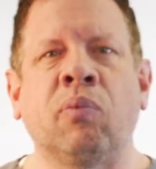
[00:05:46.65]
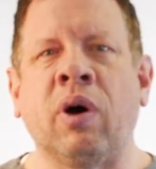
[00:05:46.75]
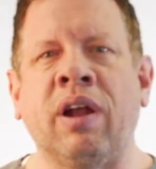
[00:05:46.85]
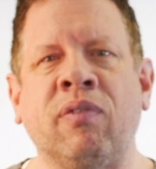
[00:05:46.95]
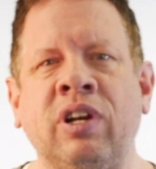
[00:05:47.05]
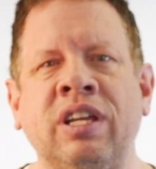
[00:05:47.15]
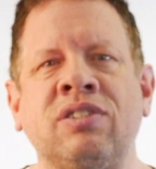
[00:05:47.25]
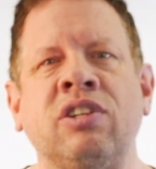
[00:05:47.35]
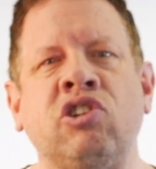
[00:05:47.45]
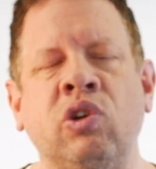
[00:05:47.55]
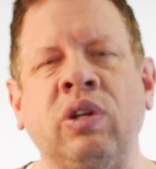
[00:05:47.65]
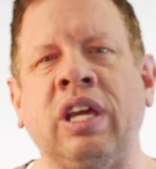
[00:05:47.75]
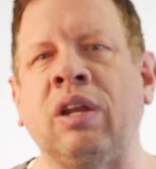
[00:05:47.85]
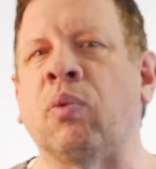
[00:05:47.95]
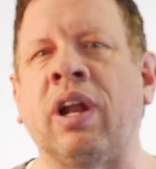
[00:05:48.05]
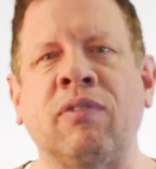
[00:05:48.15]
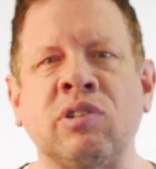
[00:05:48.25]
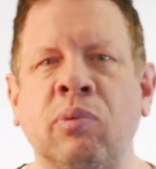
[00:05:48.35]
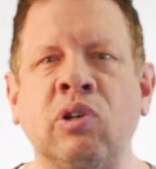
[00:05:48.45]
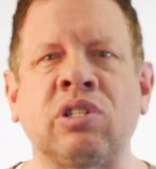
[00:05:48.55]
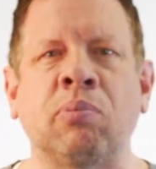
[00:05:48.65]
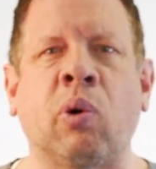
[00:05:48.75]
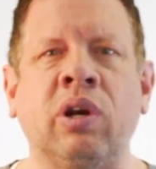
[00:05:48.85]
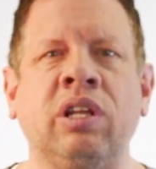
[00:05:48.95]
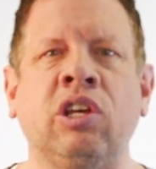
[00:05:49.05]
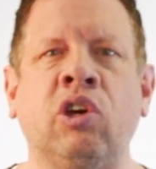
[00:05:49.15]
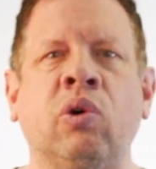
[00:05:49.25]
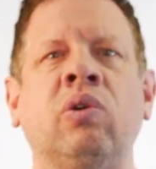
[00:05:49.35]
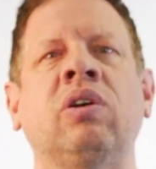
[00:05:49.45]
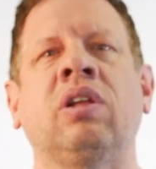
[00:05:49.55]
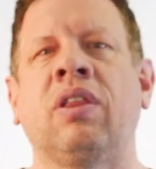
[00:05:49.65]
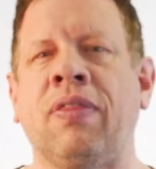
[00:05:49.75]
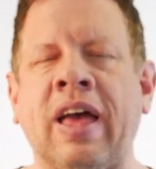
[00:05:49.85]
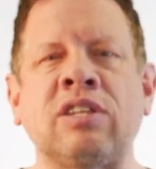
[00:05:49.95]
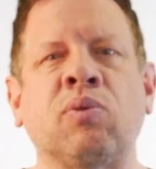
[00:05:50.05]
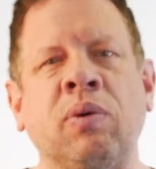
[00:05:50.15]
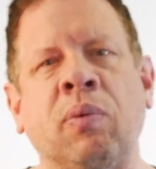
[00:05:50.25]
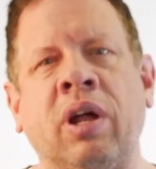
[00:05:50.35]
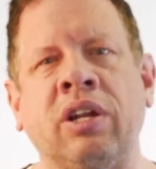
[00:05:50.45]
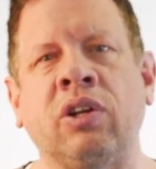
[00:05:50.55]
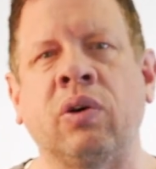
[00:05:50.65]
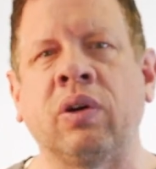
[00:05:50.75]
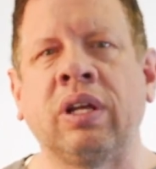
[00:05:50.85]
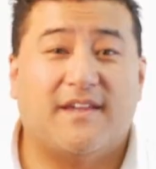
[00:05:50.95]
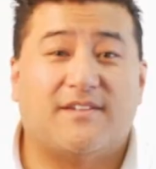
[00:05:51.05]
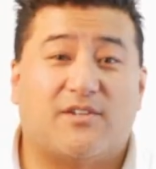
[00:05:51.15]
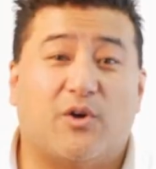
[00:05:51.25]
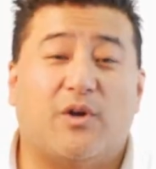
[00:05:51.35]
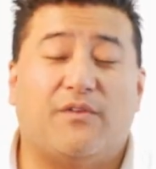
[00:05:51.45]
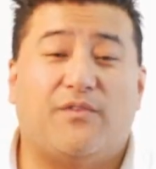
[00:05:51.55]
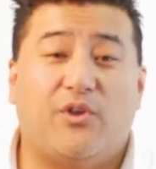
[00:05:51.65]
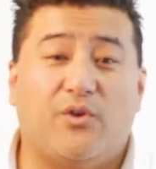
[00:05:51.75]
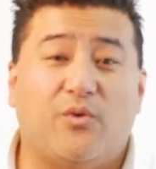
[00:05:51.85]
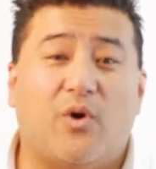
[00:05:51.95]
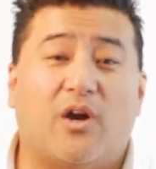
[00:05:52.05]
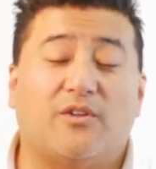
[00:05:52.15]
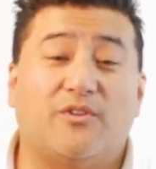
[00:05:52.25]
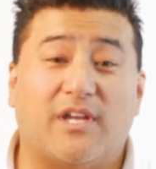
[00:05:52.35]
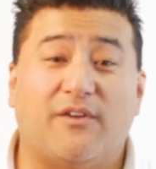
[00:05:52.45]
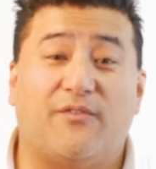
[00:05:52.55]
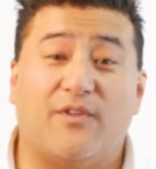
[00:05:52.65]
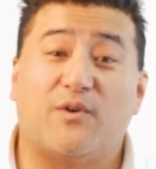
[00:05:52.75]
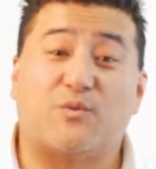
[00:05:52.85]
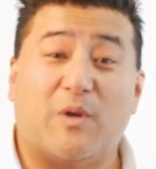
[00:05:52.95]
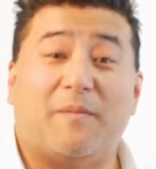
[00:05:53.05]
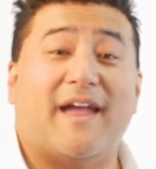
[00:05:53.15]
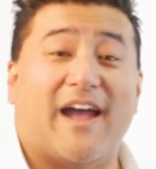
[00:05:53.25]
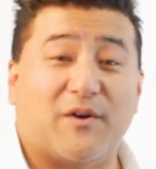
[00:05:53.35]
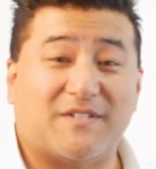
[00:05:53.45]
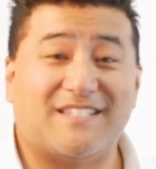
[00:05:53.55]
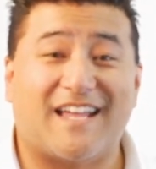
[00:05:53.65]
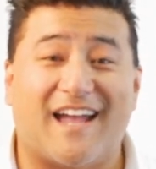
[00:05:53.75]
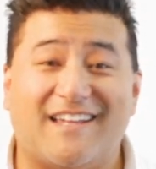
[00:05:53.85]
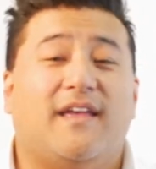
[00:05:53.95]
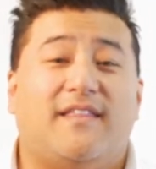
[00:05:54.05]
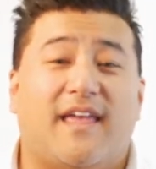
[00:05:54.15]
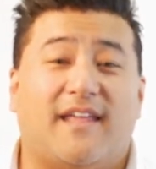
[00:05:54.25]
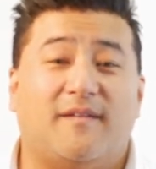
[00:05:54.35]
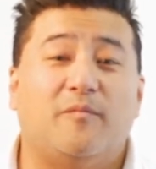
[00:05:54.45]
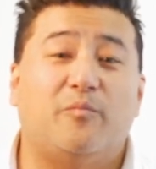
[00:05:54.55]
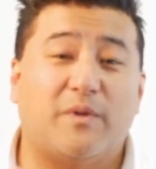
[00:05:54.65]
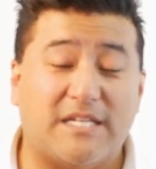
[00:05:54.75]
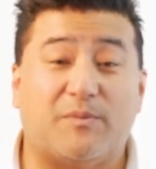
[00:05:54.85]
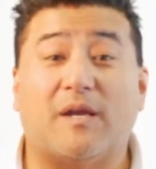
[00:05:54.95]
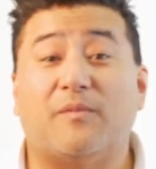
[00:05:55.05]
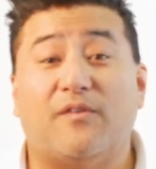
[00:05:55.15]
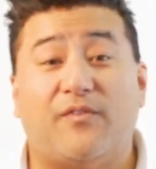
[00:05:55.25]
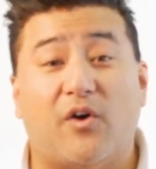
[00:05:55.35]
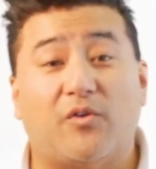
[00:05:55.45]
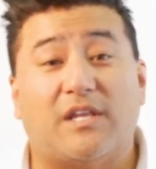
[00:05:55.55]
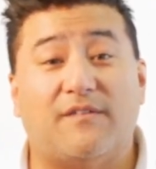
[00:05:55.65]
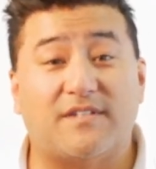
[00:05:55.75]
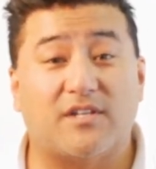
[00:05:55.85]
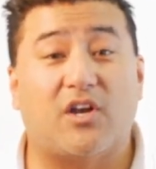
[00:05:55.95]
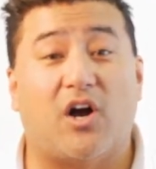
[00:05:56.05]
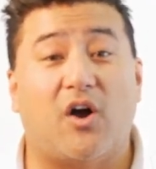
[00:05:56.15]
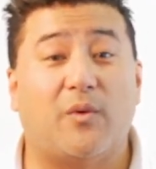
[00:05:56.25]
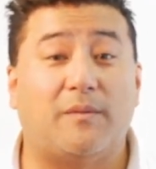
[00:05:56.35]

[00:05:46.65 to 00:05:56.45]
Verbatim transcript: Whatever it is that you need, whatever is most important to you, that's what we want to do. So if you are looking for those We Buy Houses guys, then please pick up the phone, give us a call.